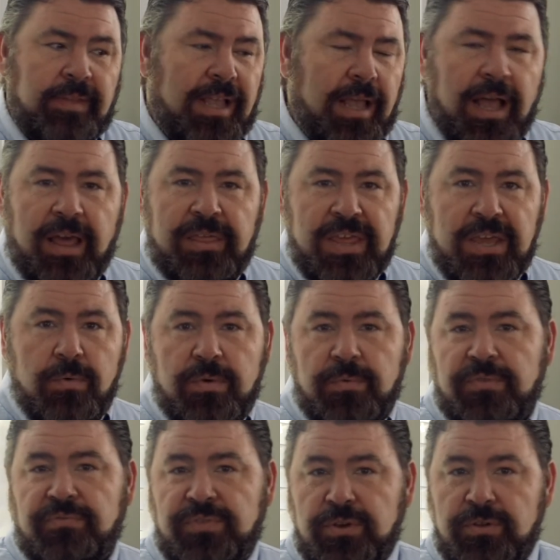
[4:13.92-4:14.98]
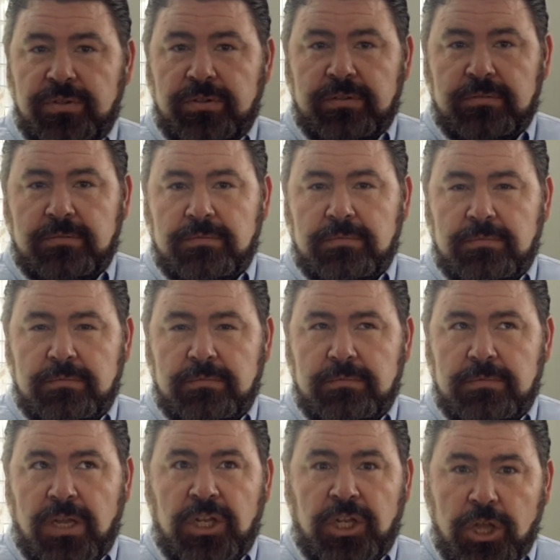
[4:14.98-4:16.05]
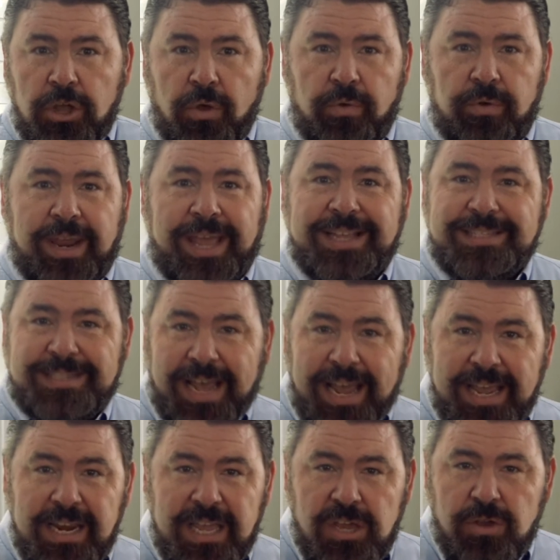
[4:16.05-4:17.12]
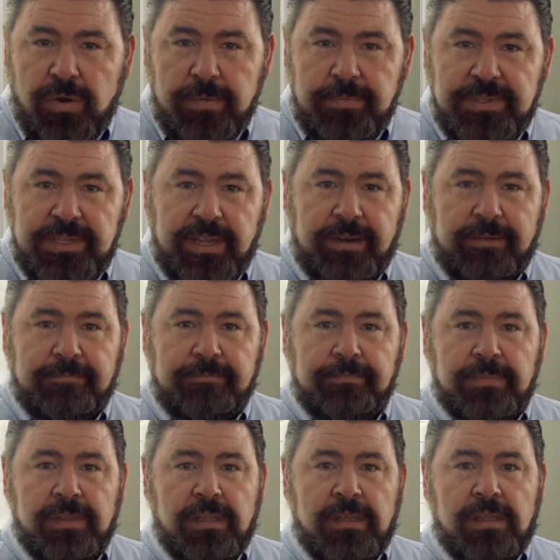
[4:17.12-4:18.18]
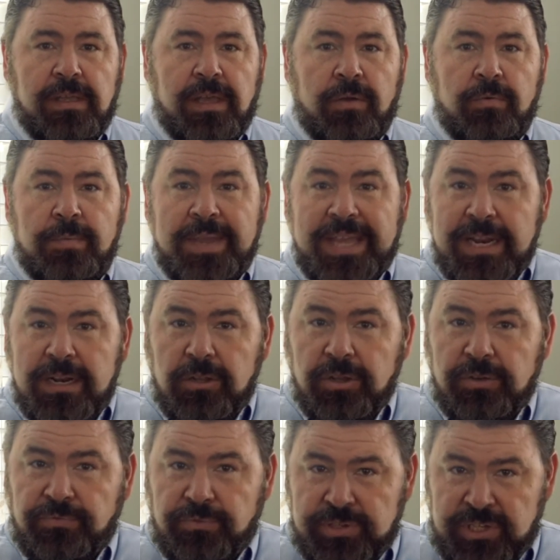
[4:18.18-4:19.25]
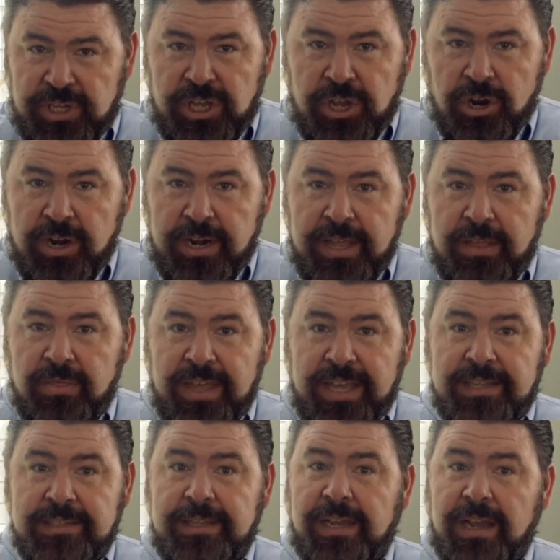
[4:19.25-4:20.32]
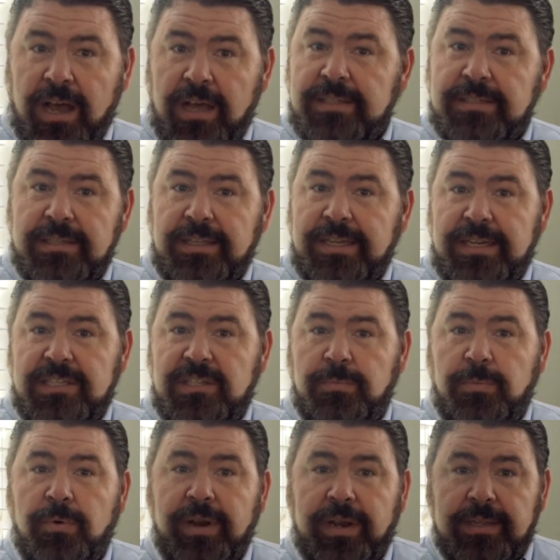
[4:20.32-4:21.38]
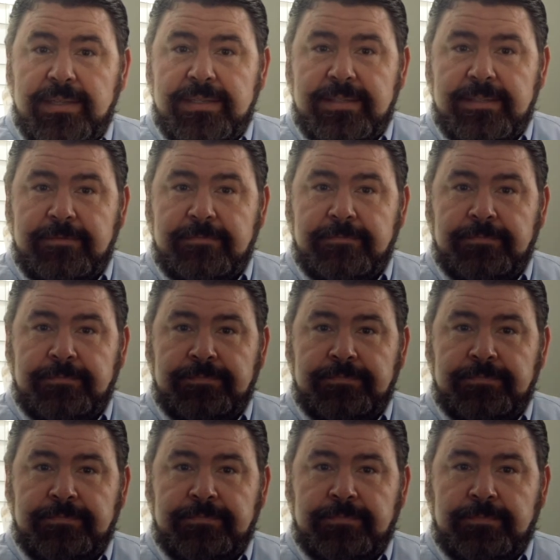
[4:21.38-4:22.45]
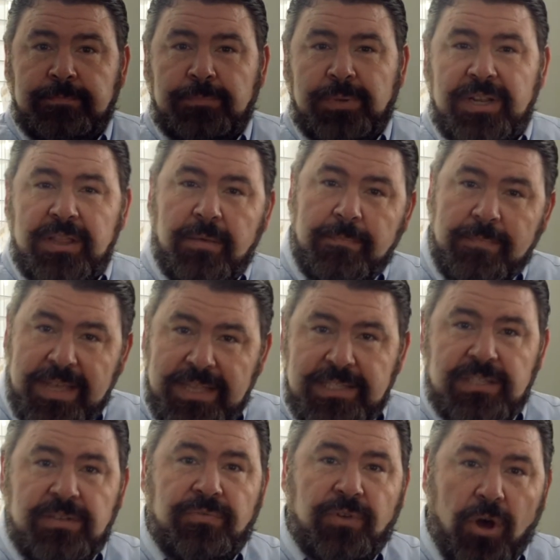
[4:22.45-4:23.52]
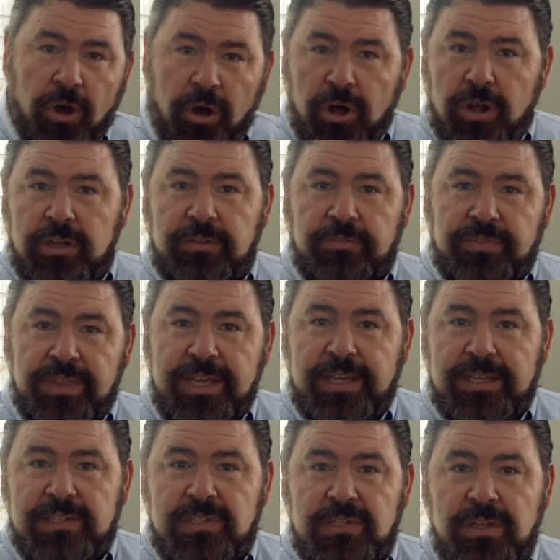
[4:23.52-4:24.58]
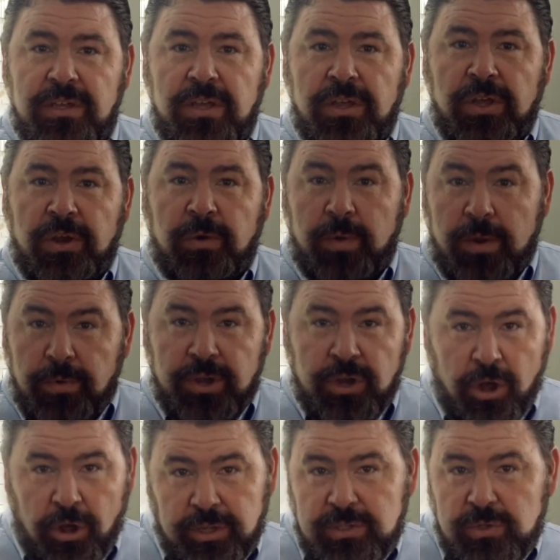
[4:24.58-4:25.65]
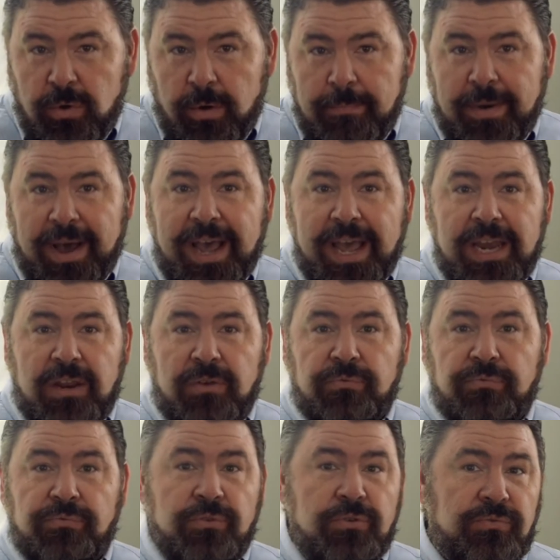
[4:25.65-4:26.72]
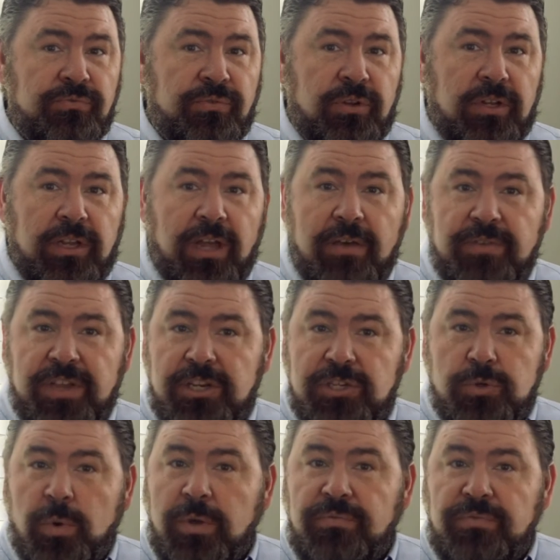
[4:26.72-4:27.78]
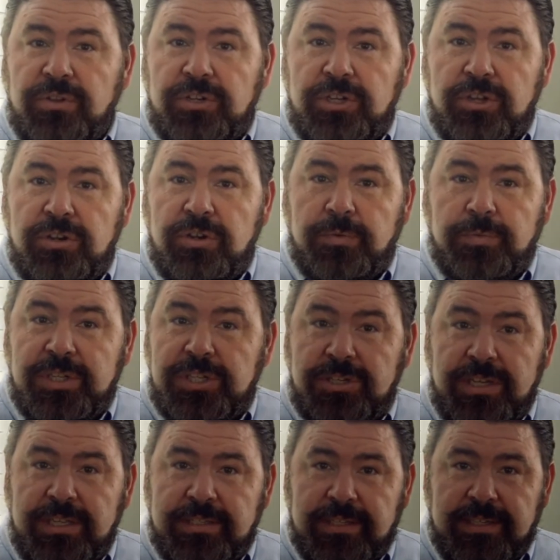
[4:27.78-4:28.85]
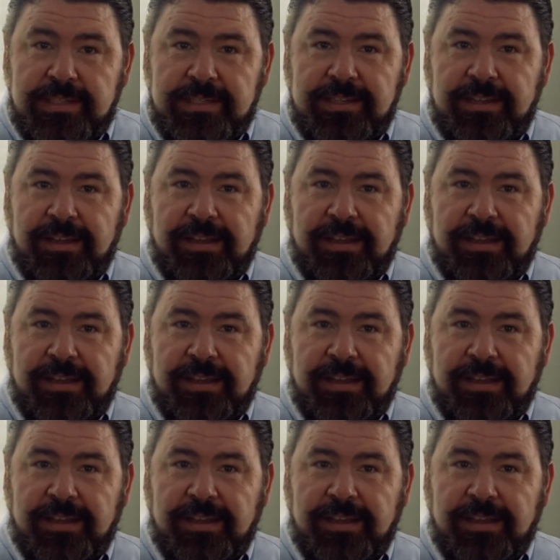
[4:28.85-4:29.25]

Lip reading: I think when we feel alone, anxiety creeps in, and we begin to look for security in things that constantly disappoint us. But in the midst of all of this, we were called to abide in fruitful, loving, joy-filled union with Jesus.